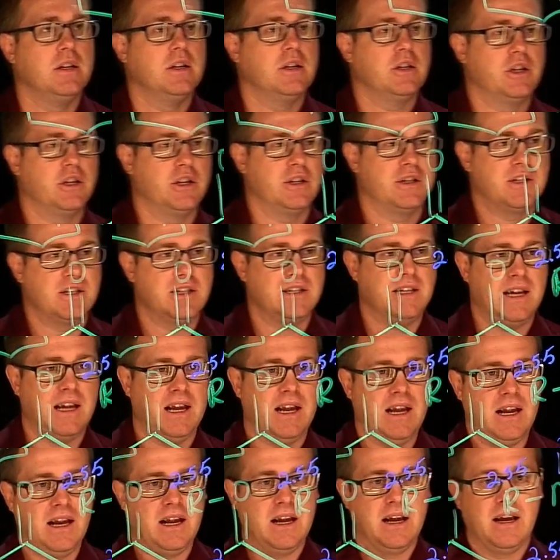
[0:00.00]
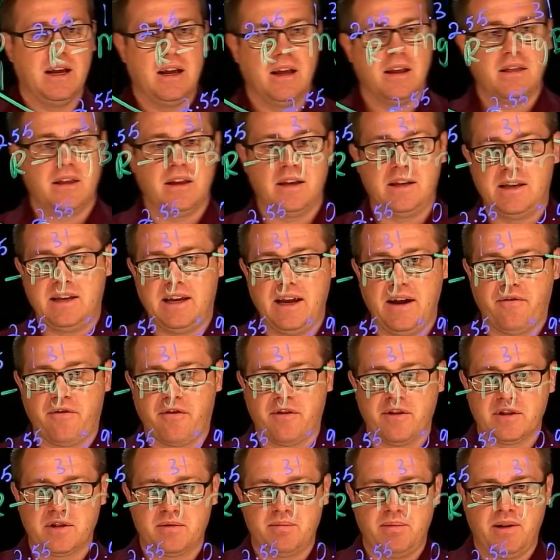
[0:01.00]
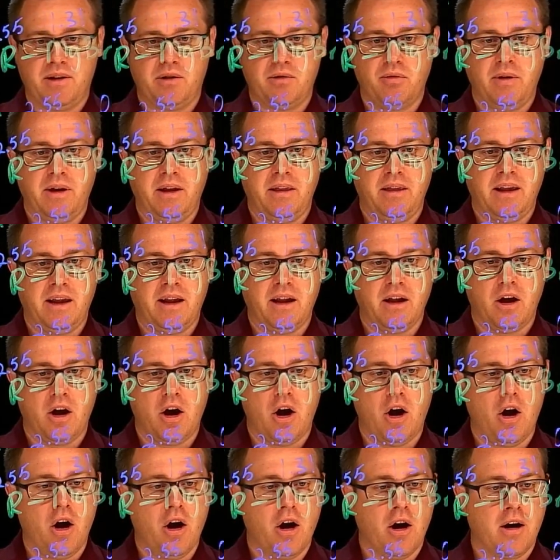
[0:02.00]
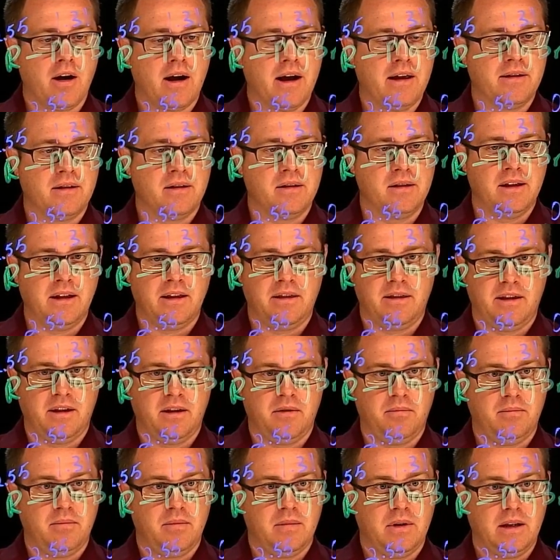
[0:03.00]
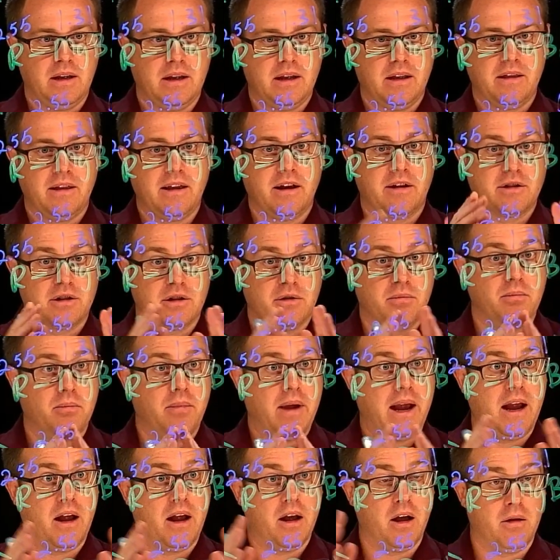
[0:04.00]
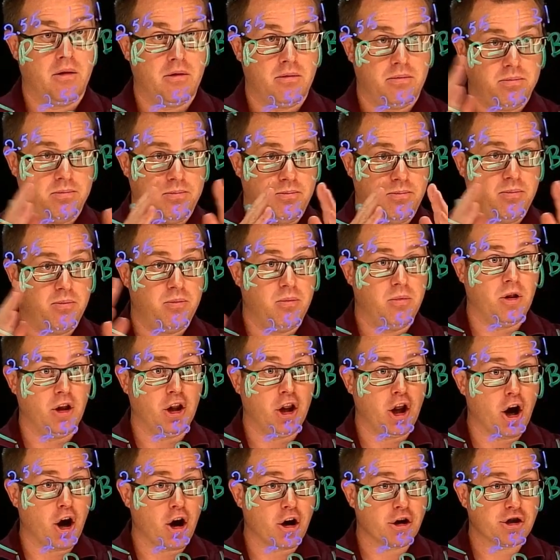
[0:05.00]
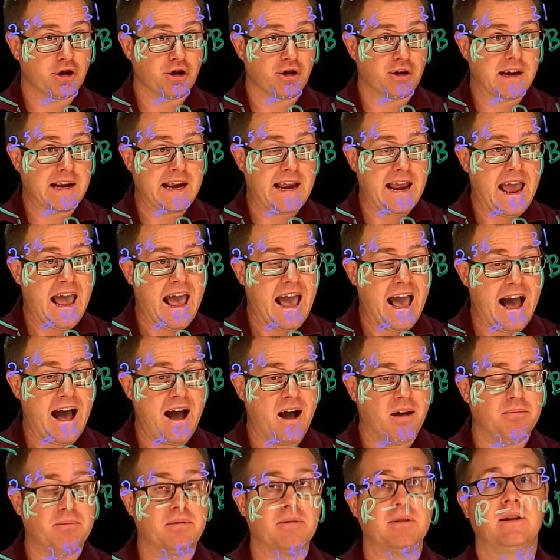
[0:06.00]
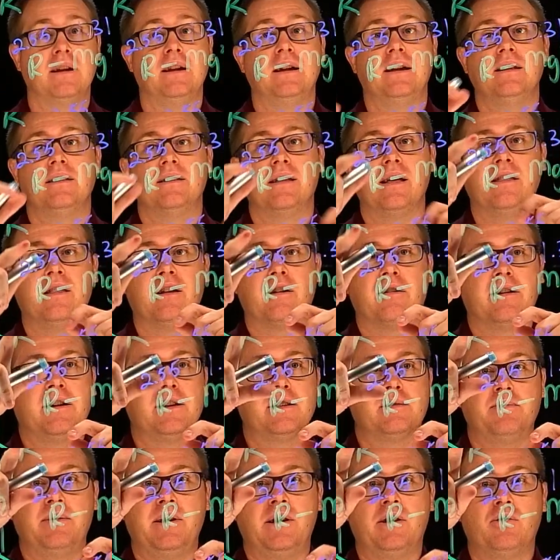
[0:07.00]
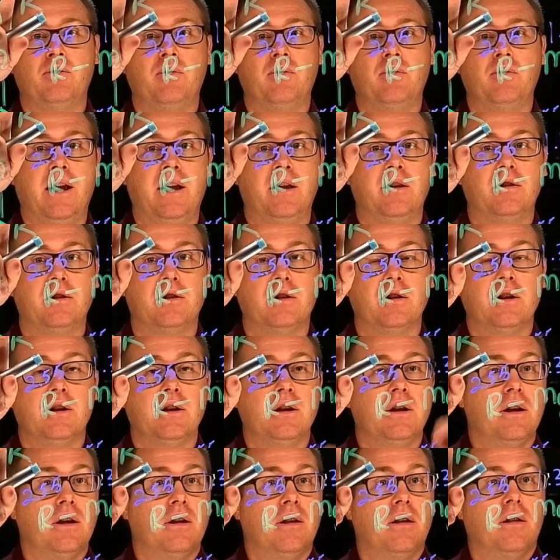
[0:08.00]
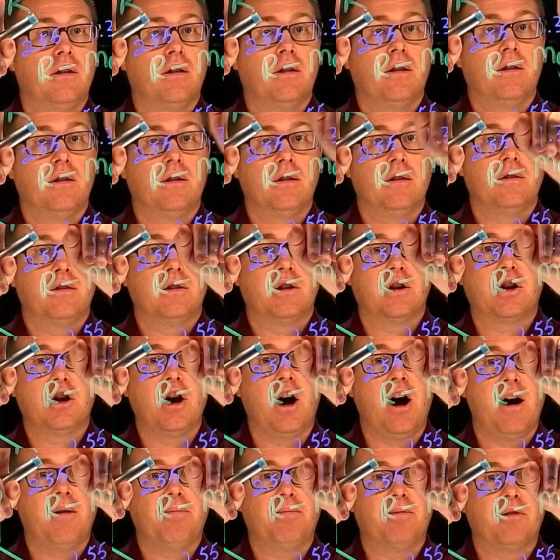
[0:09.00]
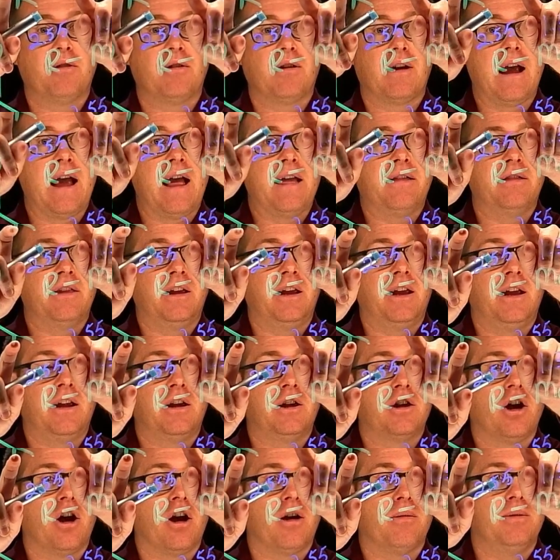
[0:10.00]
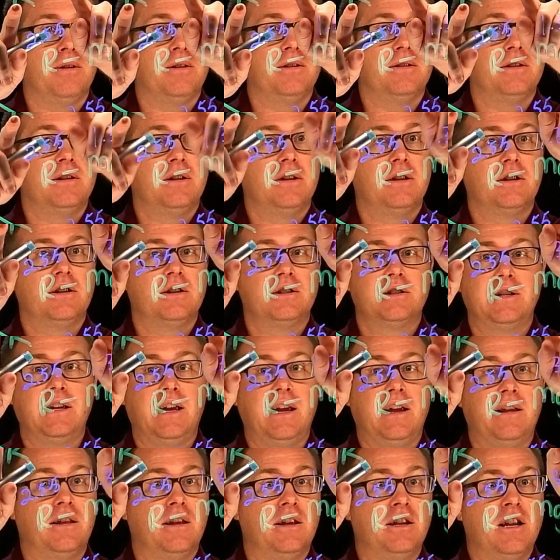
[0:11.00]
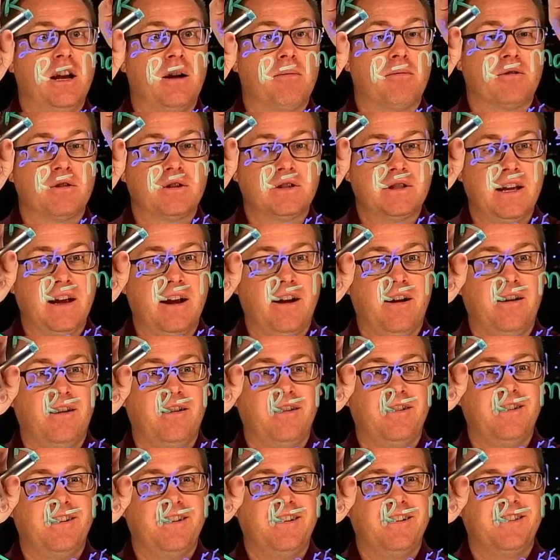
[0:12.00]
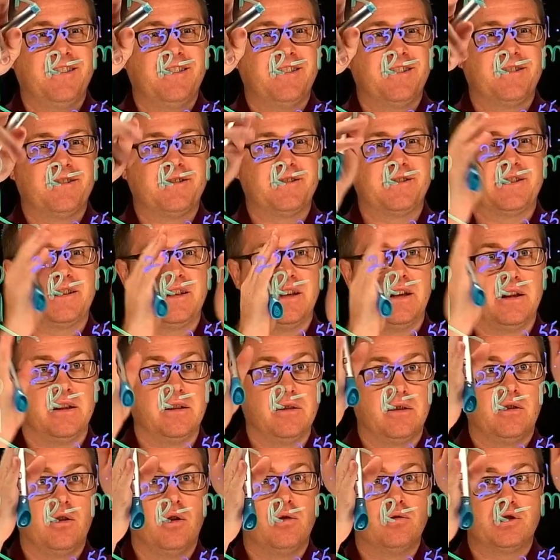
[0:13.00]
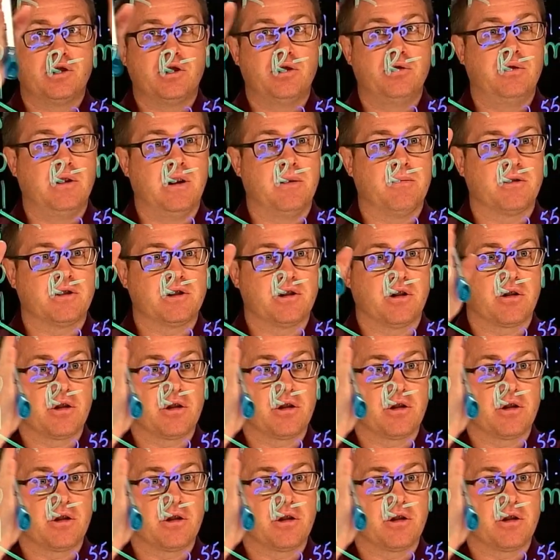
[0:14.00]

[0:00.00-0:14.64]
Do you see the difference between the R and the lithium? There's a, a larger gap than there is between the copper and the carbon. You see the numbers there? There's, those two numbers are